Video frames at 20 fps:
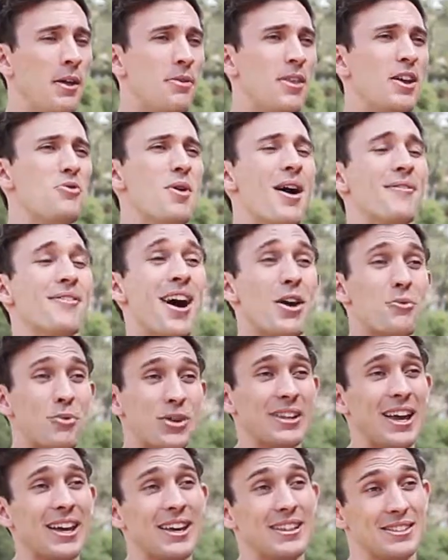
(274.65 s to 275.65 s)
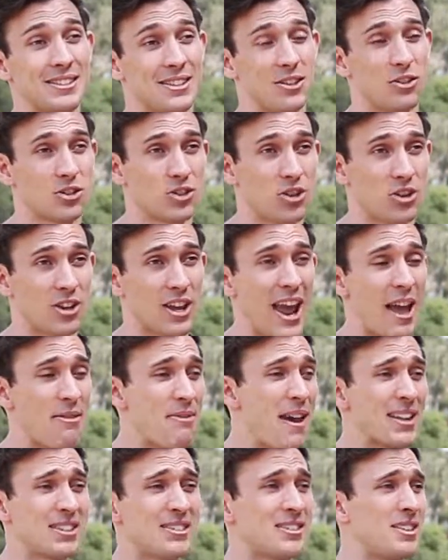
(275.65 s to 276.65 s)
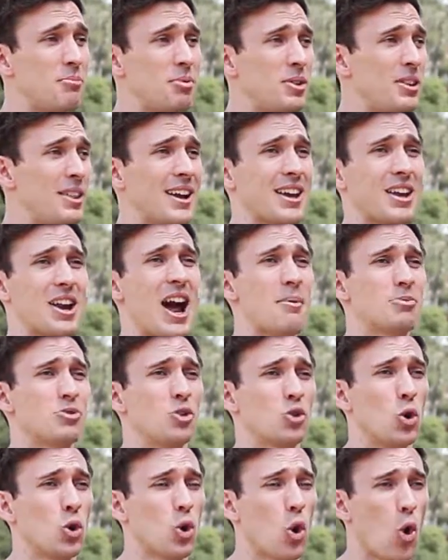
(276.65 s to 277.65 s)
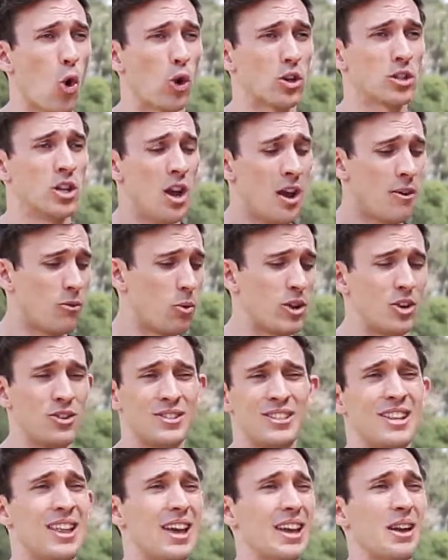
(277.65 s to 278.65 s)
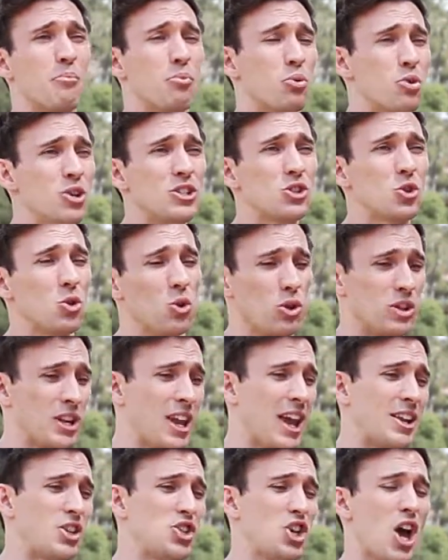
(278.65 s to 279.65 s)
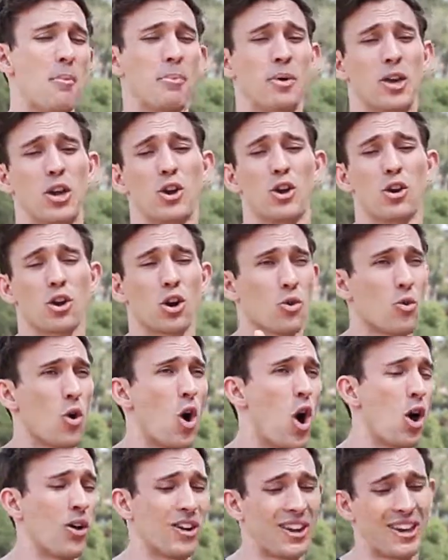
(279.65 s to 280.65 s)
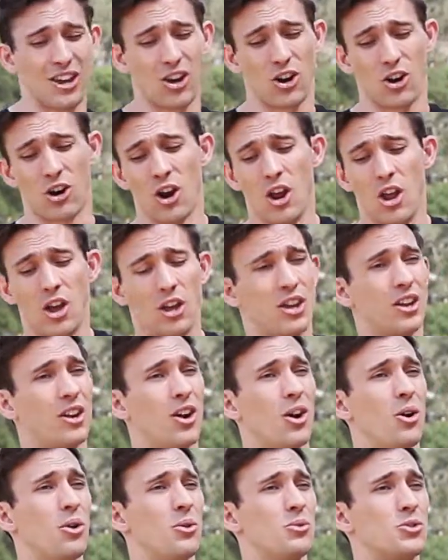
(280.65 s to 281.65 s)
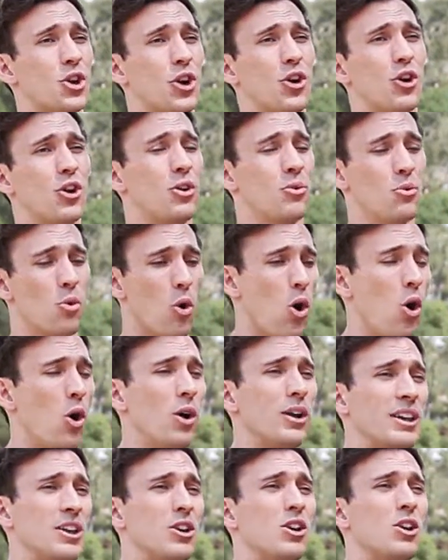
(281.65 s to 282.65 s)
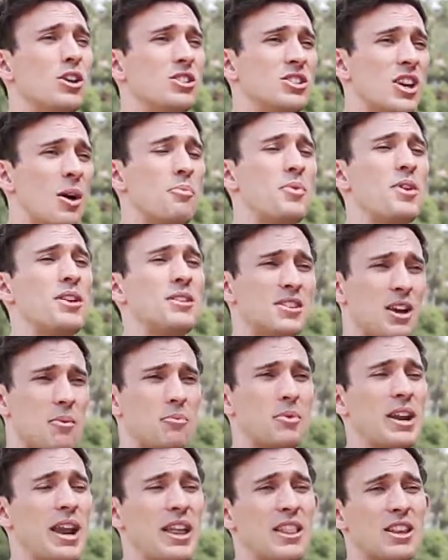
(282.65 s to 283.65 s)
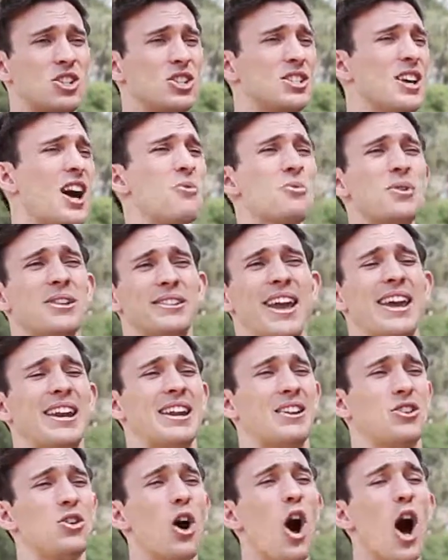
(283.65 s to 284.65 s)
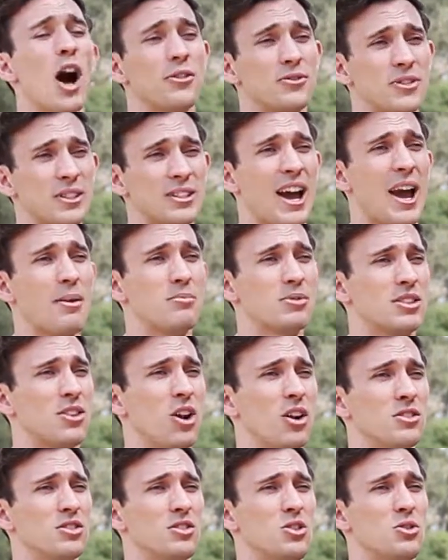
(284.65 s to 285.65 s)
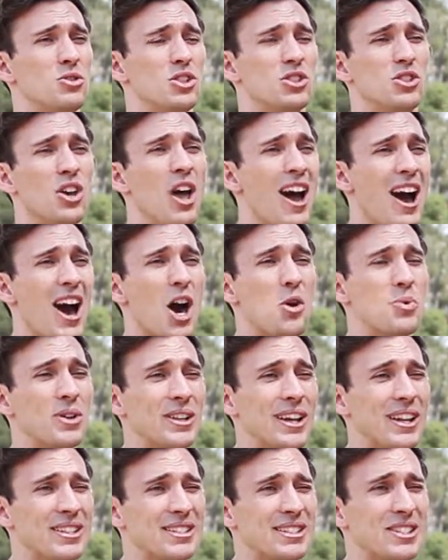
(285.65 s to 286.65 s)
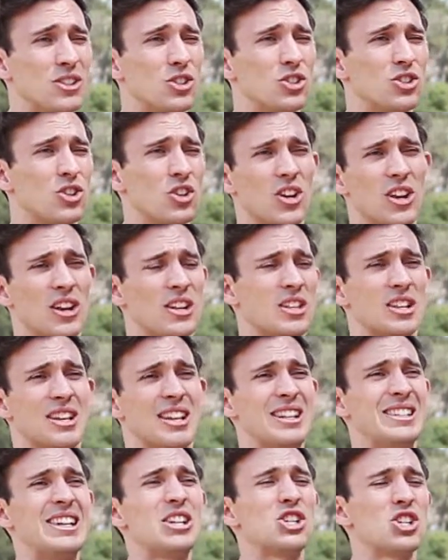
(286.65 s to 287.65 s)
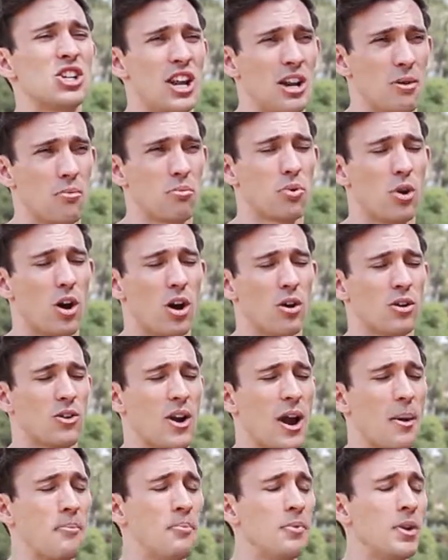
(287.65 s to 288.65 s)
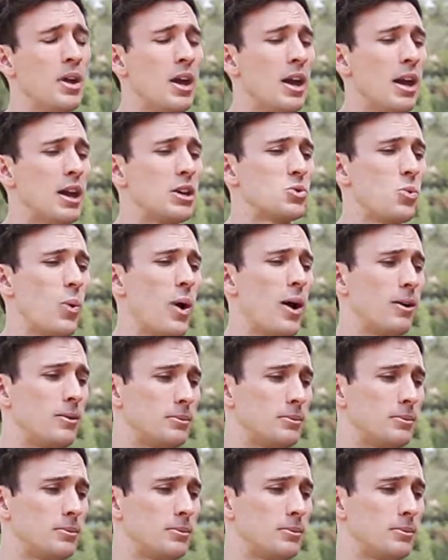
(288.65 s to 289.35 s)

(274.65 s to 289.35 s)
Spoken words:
Then you have unrelated skill circuit, and that's simply like an obstacle course, what you see like in preschoolers. Hey, jump here, crawl here, you know, turn, roll here, something, and it's just unrelated. You oftentimes can also use this unrelated skill circuit as a conditioning program as well.